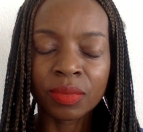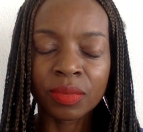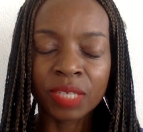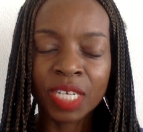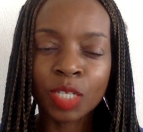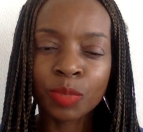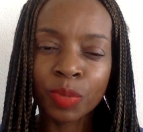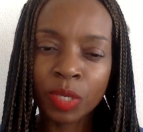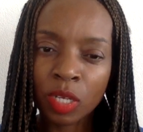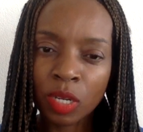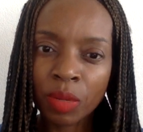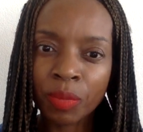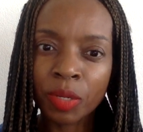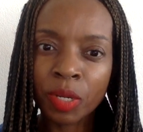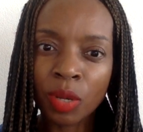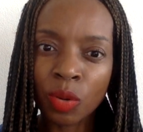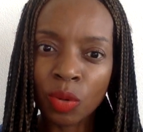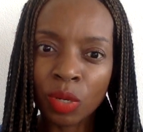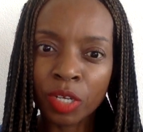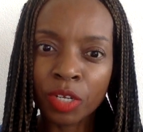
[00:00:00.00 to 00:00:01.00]
just becoming
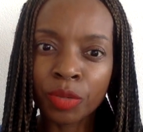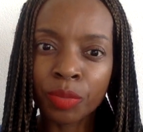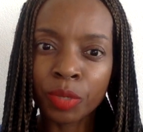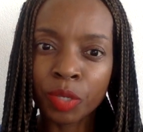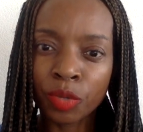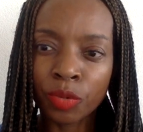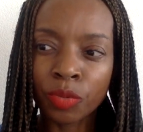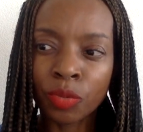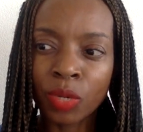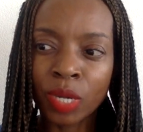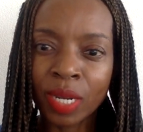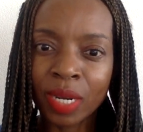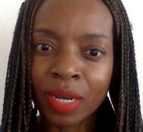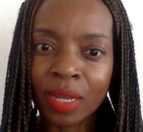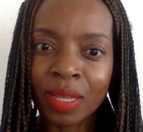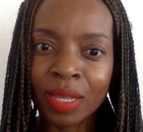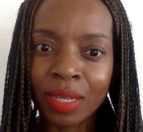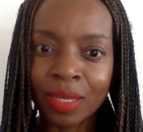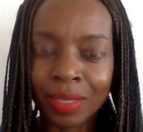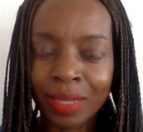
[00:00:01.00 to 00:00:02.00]
a little bit
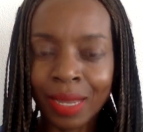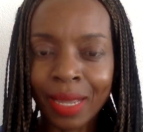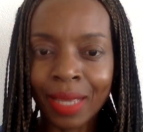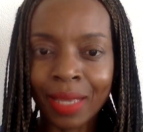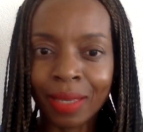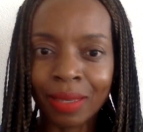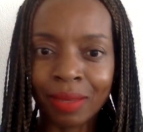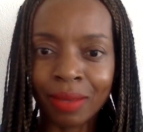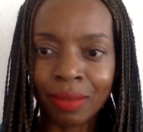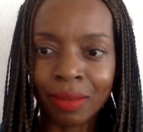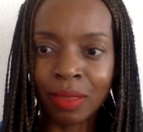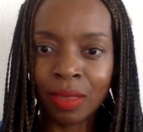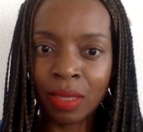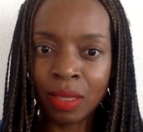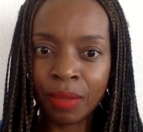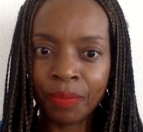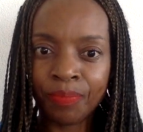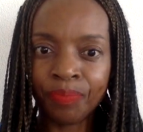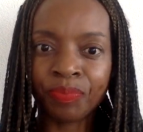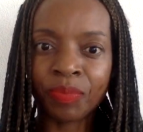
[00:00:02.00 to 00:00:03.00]
aware that like
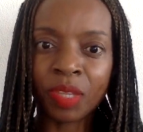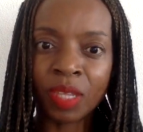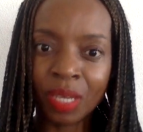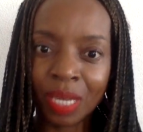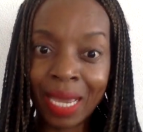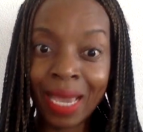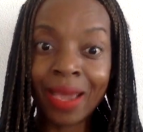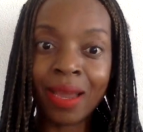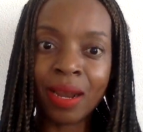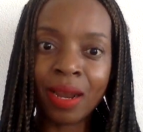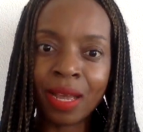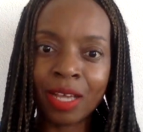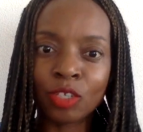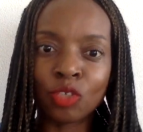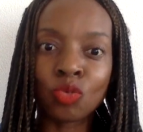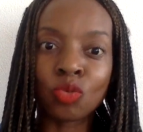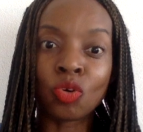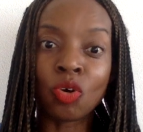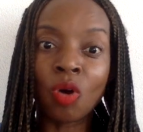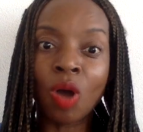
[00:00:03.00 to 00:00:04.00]
the air has
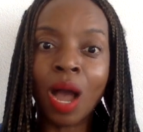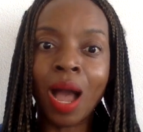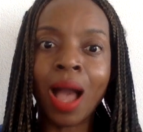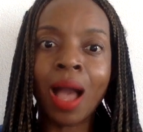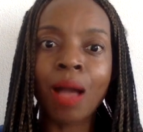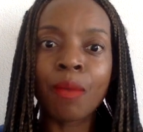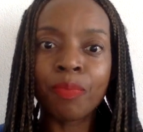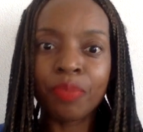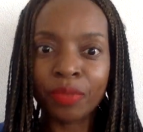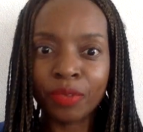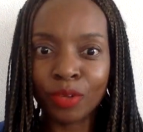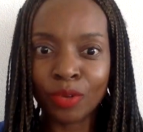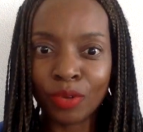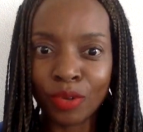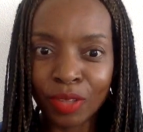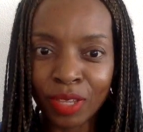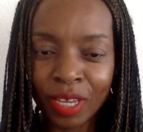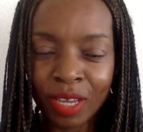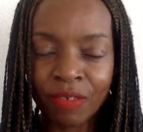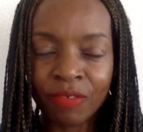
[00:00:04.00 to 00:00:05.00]
to go up,
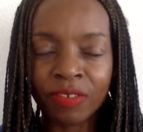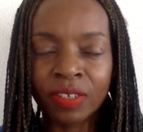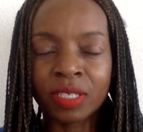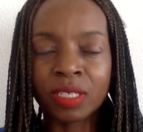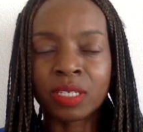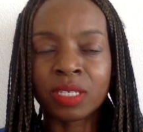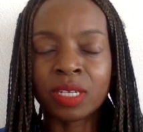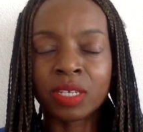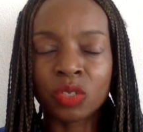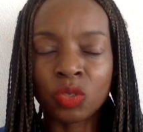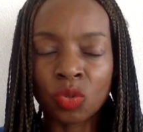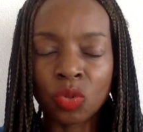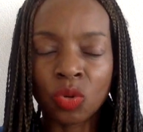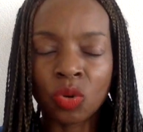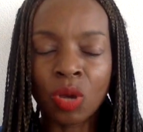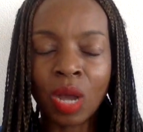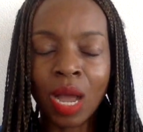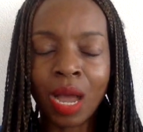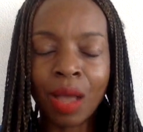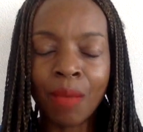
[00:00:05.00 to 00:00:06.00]
the emphasis has to
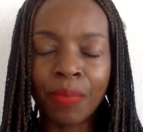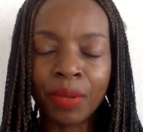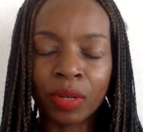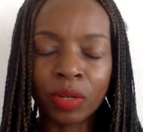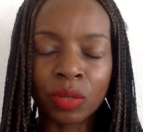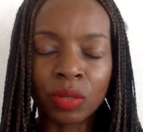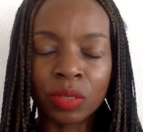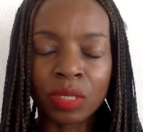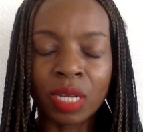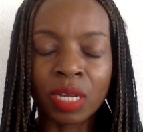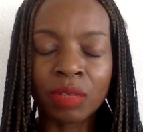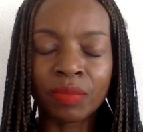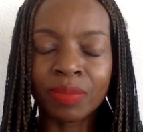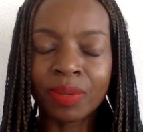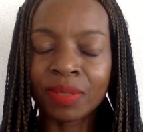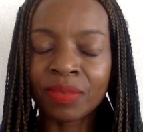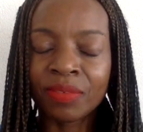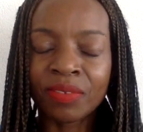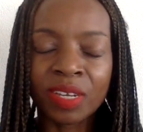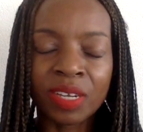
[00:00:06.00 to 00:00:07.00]
go up and go down,
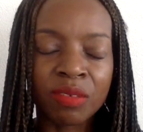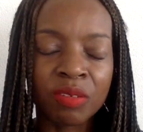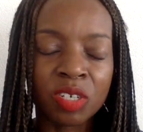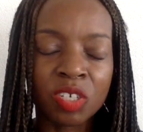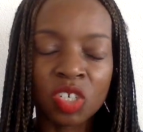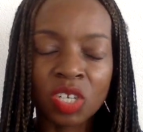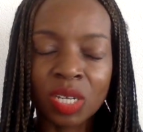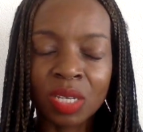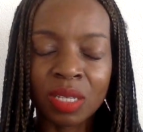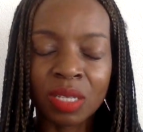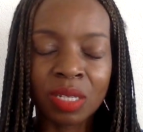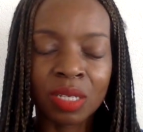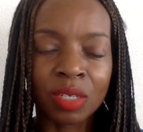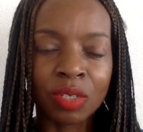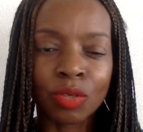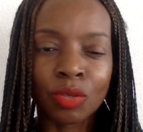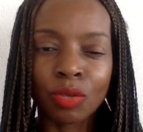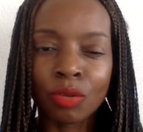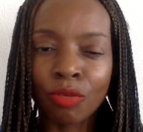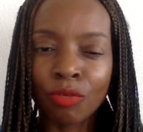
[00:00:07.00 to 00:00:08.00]
but very
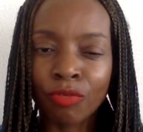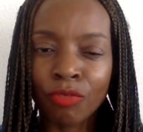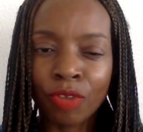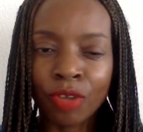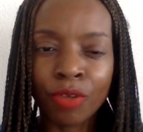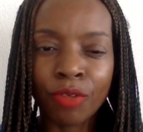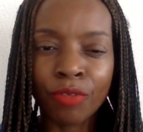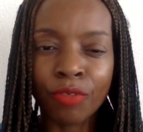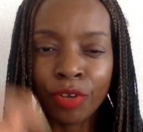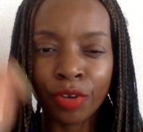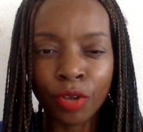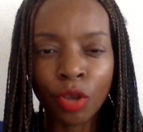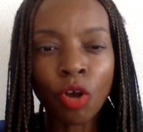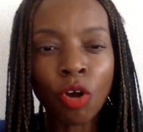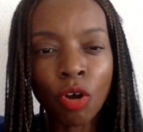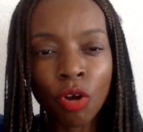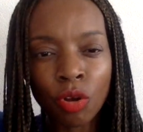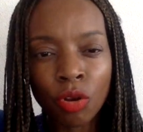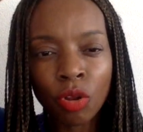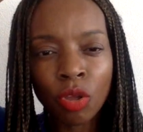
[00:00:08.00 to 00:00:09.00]
gently, very very
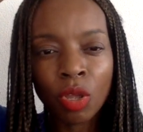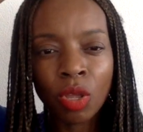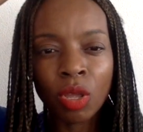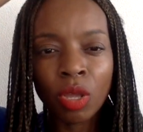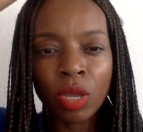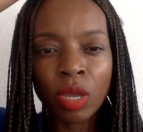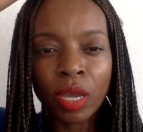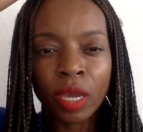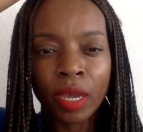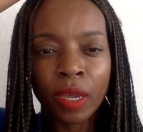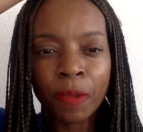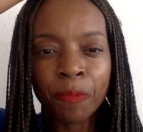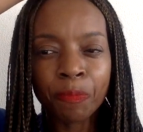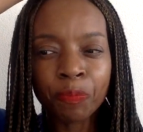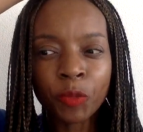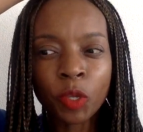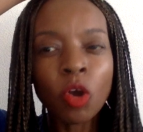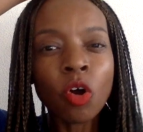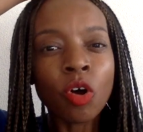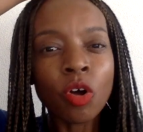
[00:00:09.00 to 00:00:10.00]

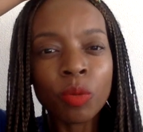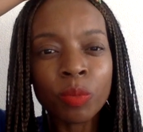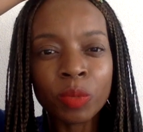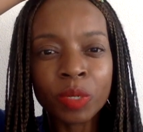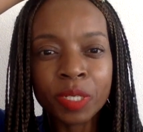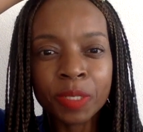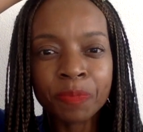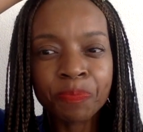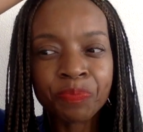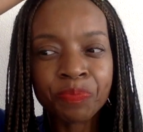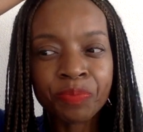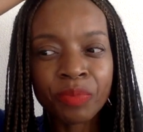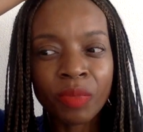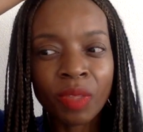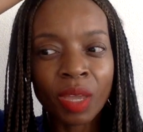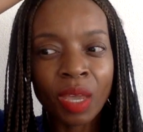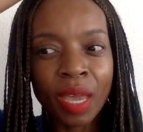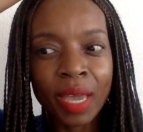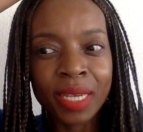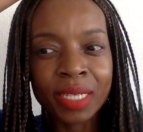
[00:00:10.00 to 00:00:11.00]
calmly.
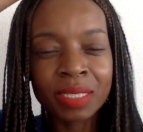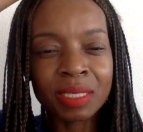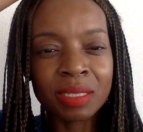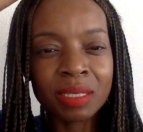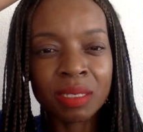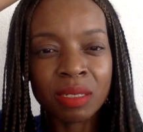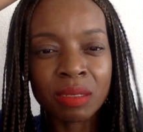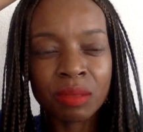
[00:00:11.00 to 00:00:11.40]
And